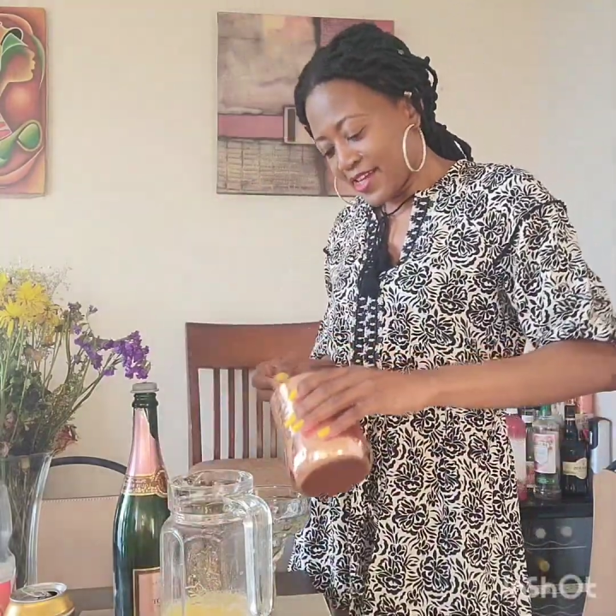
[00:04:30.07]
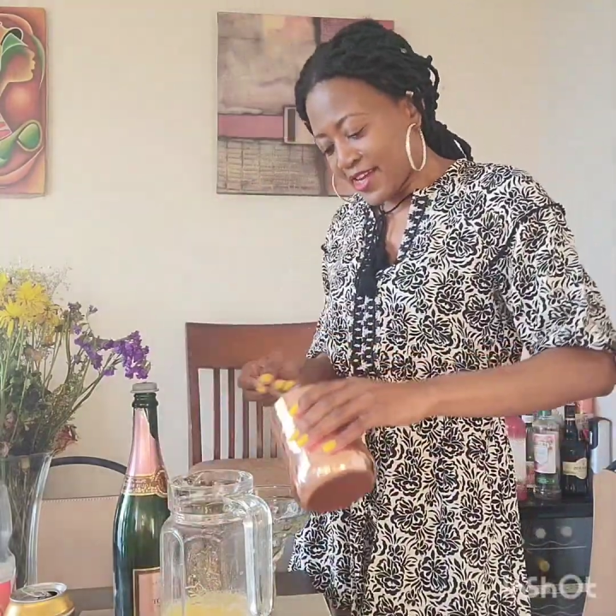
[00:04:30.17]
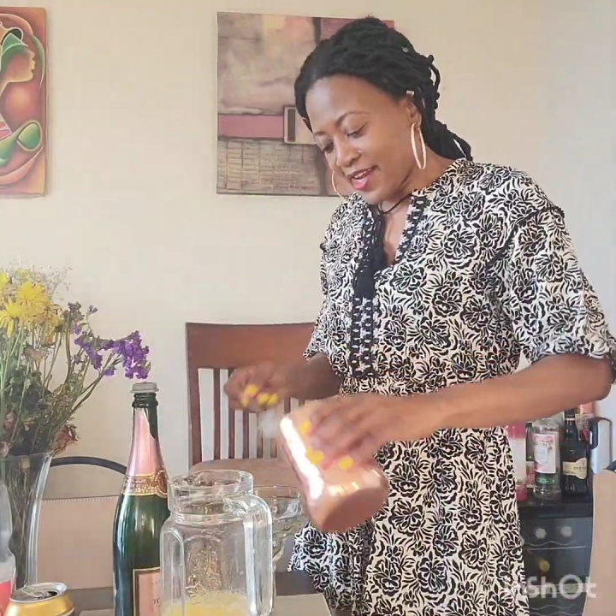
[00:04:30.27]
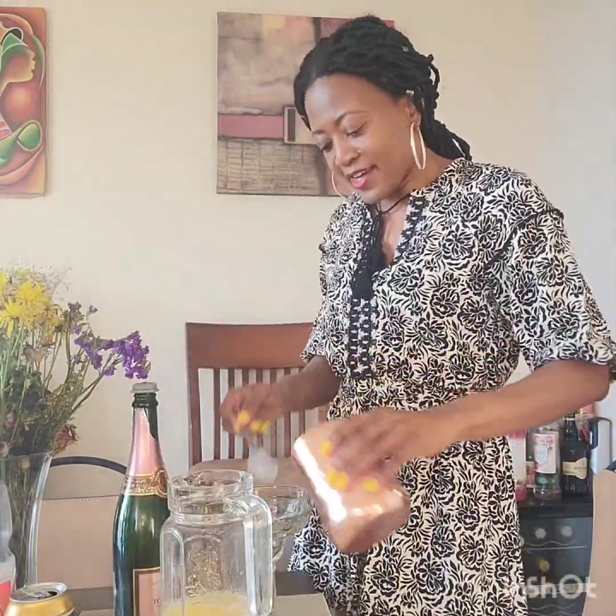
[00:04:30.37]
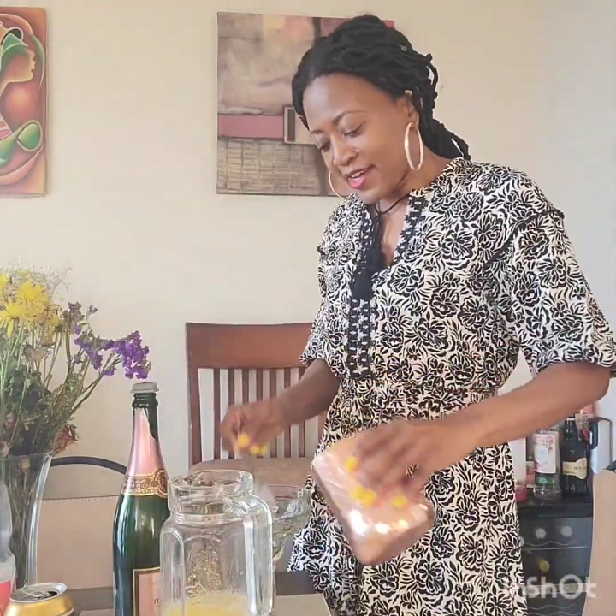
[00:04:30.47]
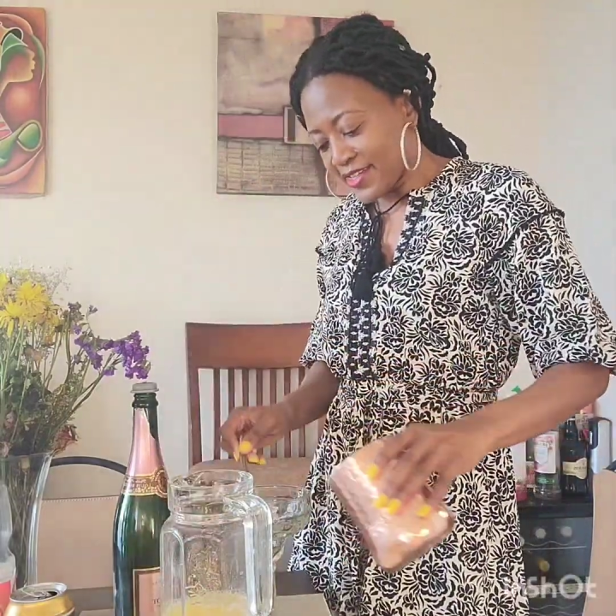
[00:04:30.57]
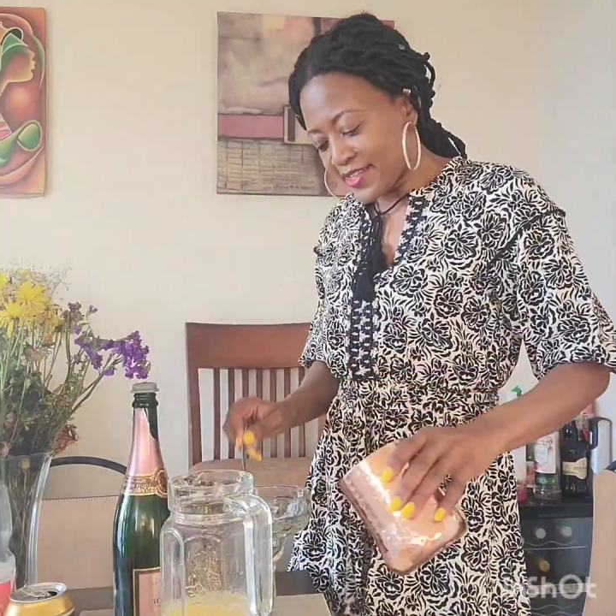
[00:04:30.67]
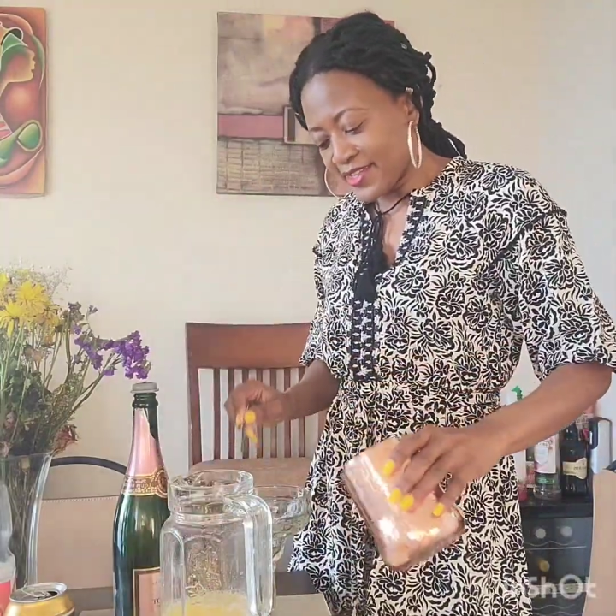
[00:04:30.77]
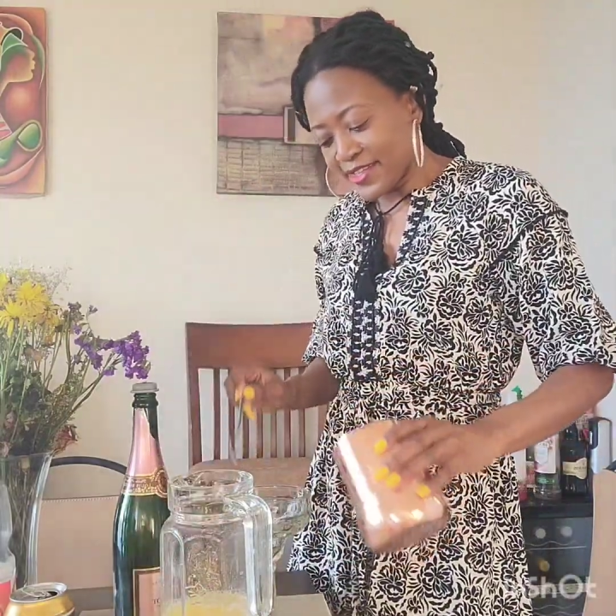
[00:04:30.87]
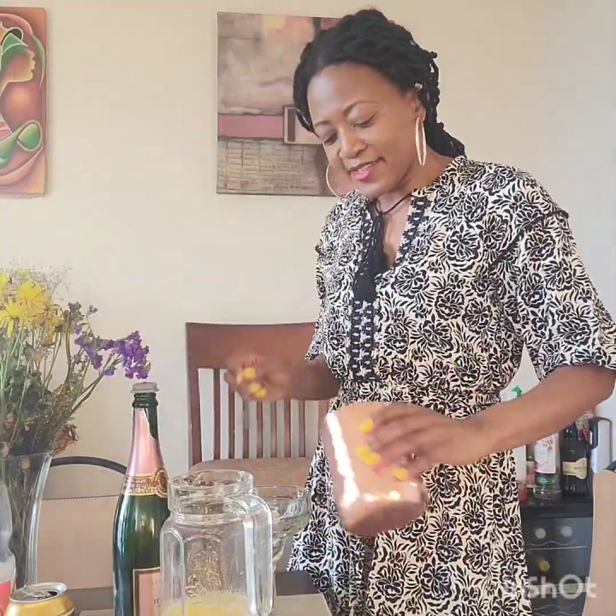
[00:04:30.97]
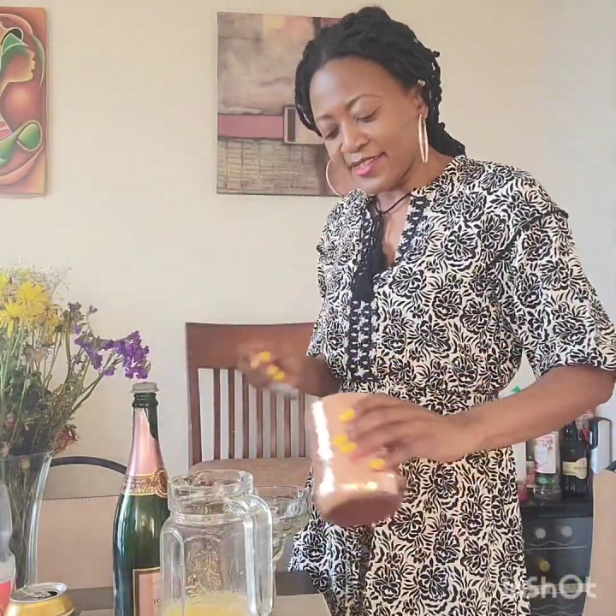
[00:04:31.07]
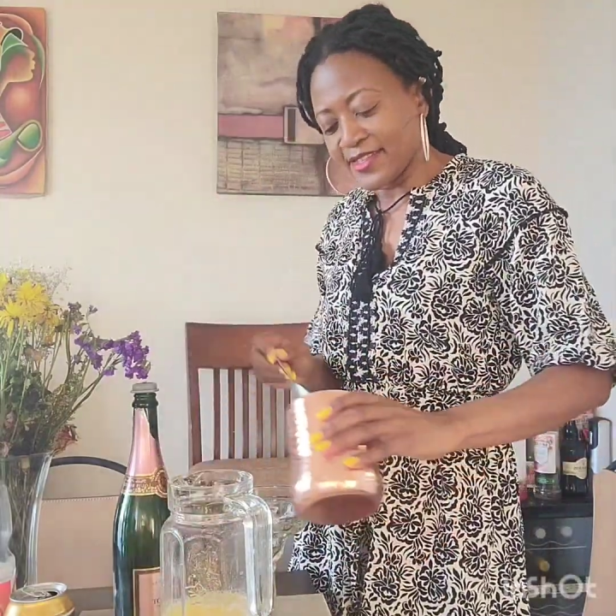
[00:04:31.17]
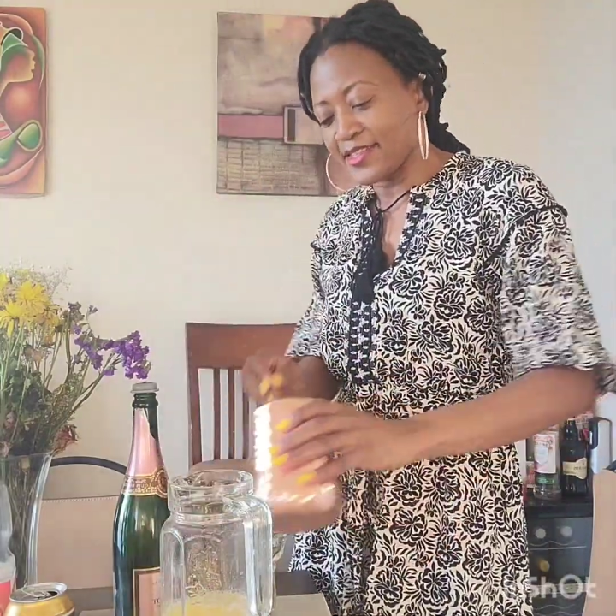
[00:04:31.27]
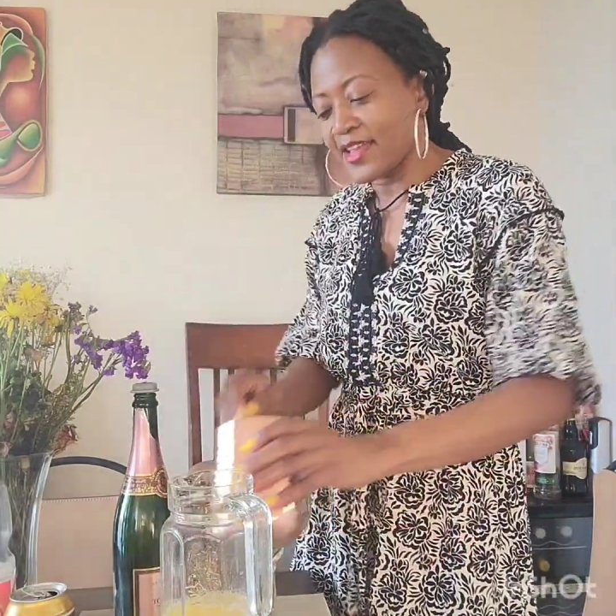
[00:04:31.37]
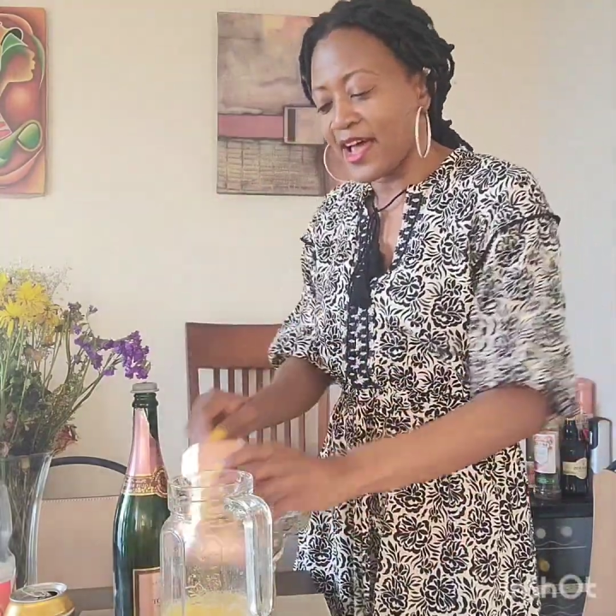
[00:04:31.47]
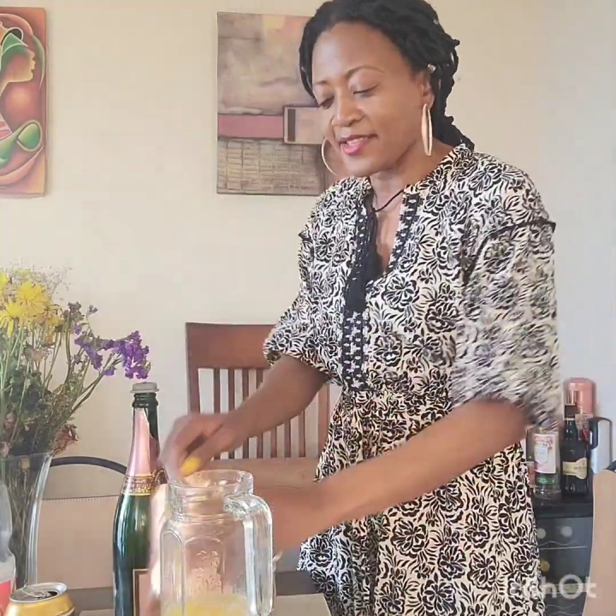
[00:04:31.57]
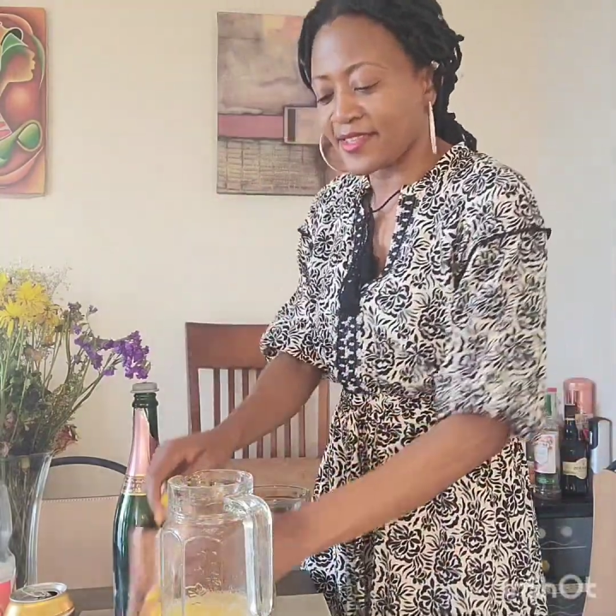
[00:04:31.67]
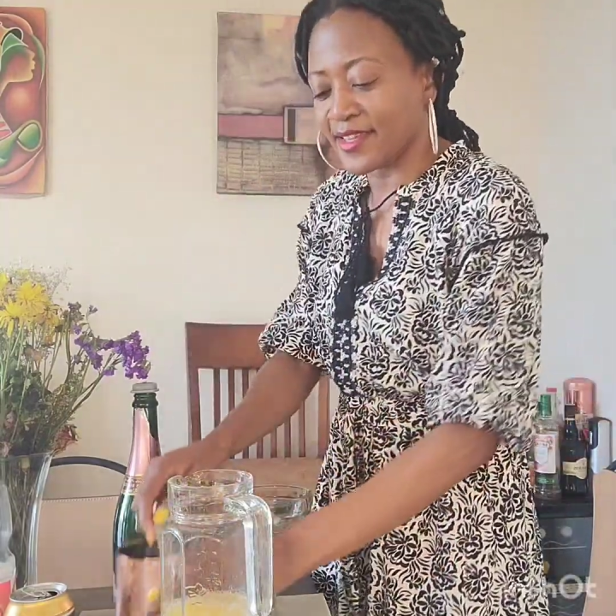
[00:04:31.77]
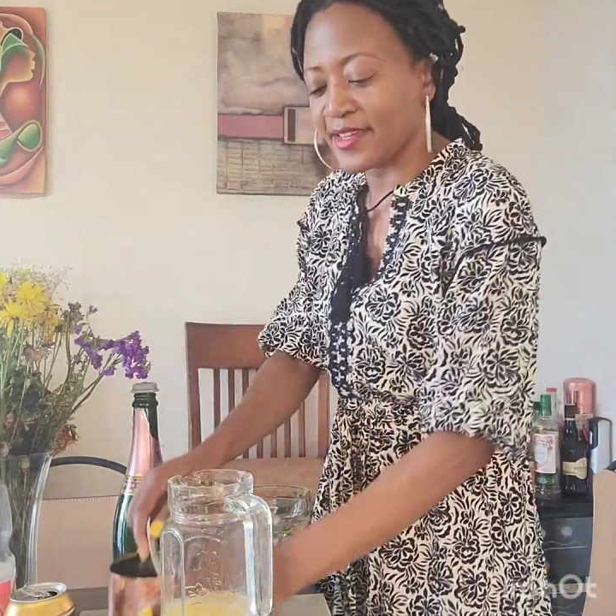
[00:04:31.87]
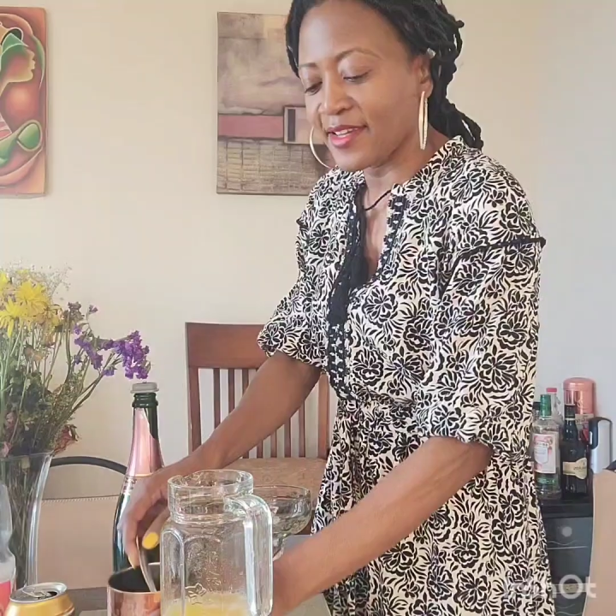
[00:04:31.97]
Like I said,
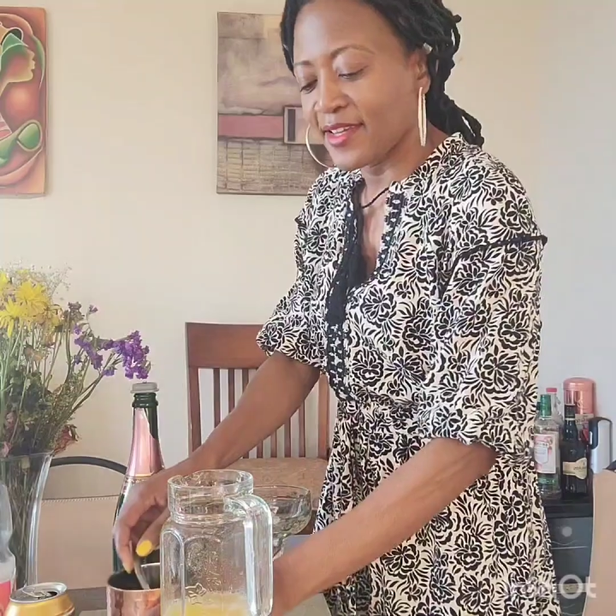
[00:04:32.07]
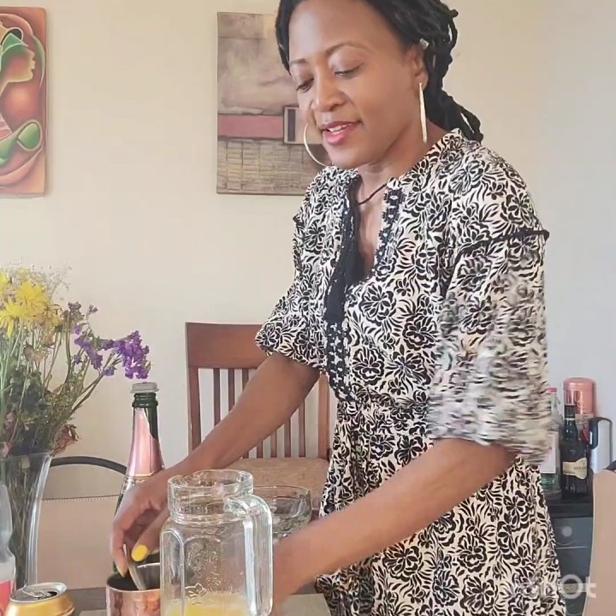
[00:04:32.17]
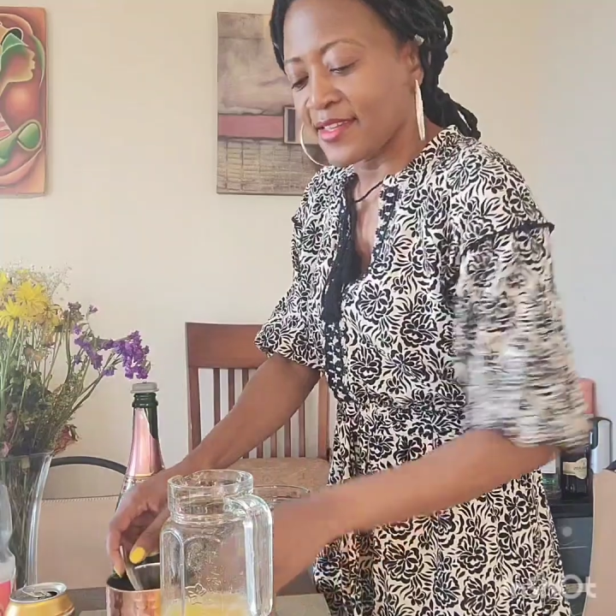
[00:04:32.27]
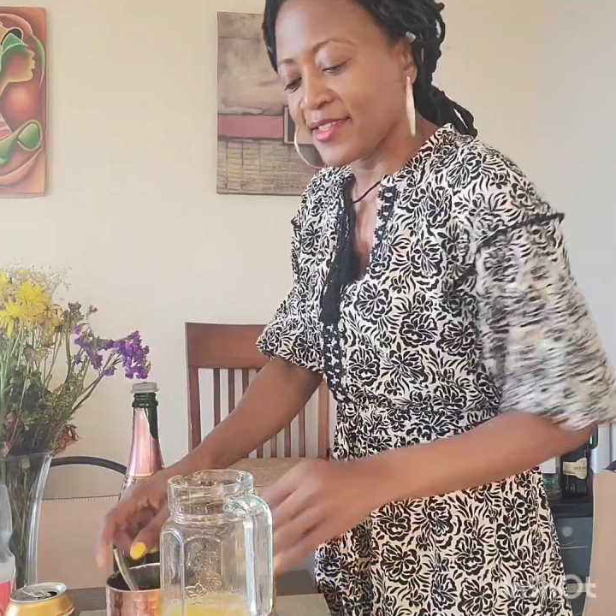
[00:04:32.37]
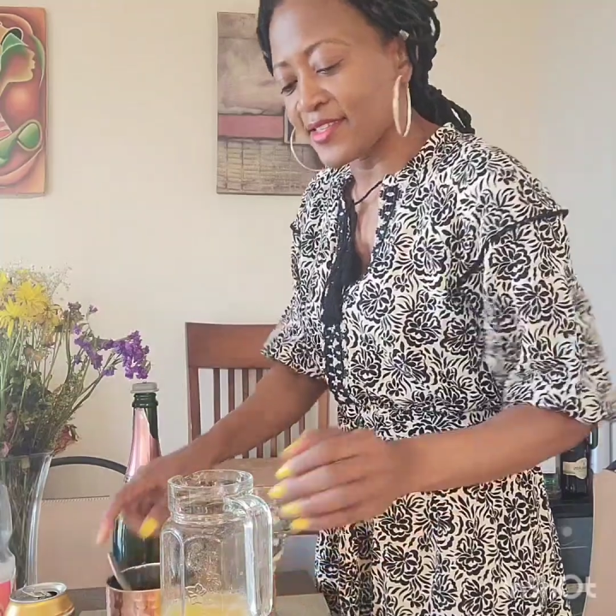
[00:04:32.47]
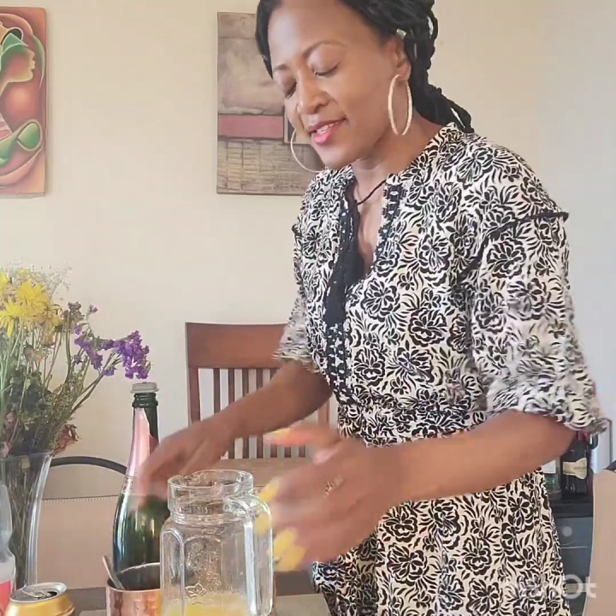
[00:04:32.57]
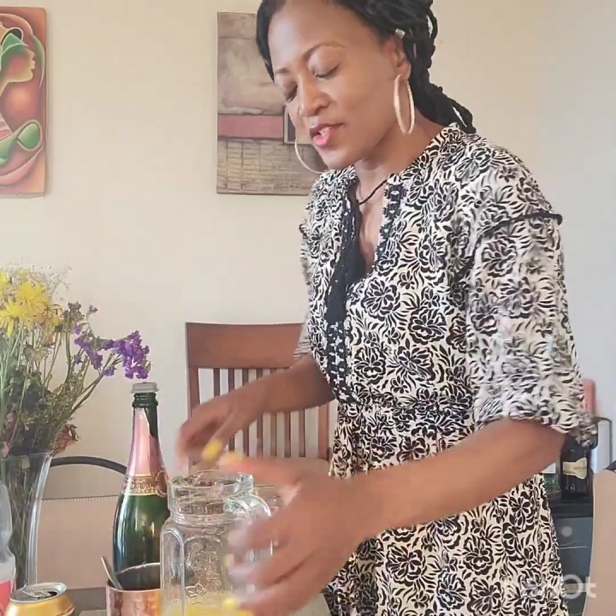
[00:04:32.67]
this